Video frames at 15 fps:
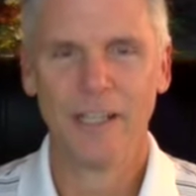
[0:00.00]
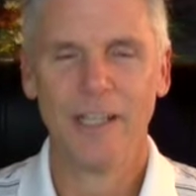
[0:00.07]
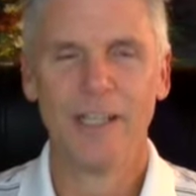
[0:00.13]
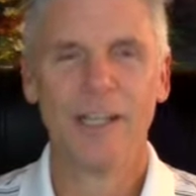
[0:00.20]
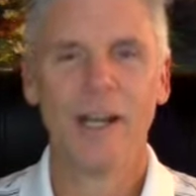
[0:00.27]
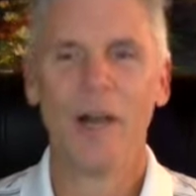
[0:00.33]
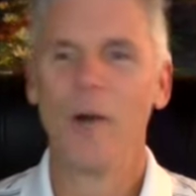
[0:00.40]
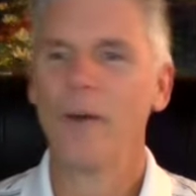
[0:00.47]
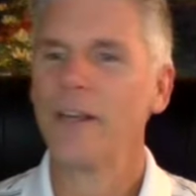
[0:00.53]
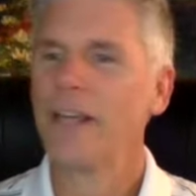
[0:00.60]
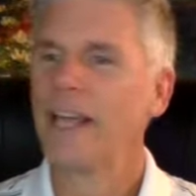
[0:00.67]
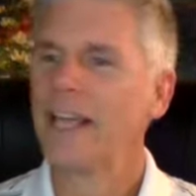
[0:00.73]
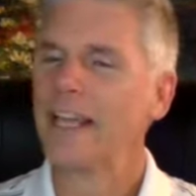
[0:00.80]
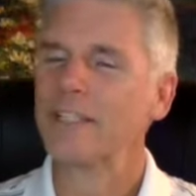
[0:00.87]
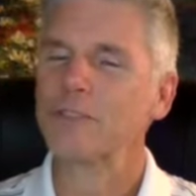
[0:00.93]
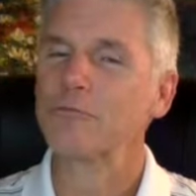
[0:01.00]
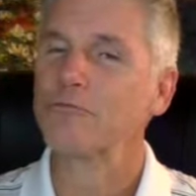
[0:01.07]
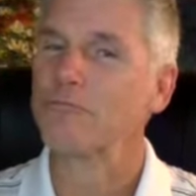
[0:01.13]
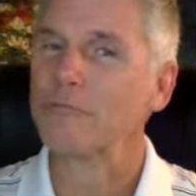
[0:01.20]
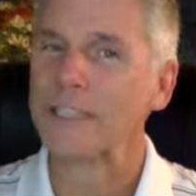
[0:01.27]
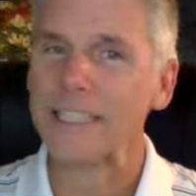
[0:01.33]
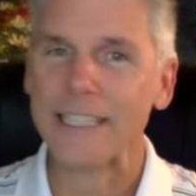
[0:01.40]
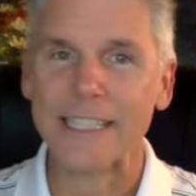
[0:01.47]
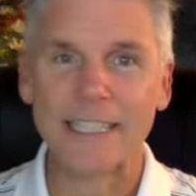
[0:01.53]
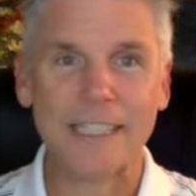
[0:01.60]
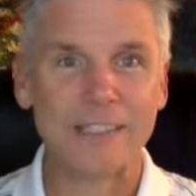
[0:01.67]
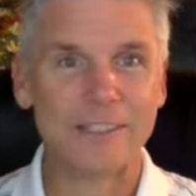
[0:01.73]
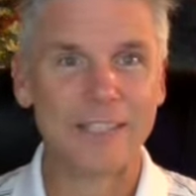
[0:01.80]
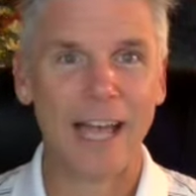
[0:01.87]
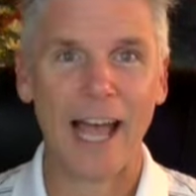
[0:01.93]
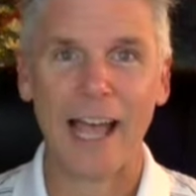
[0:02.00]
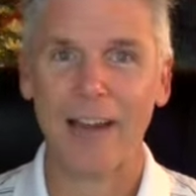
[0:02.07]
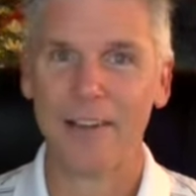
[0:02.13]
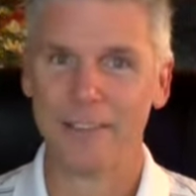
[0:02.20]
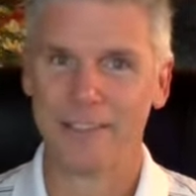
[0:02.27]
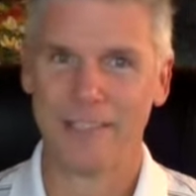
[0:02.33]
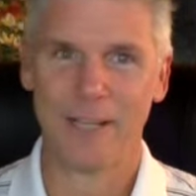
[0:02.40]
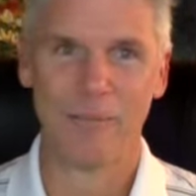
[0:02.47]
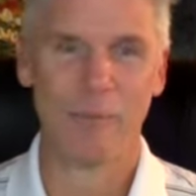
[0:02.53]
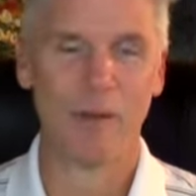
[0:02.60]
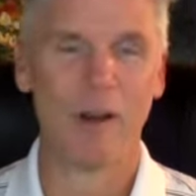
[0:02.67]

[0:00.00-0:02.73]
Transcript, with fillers: You know, it gets real tiresome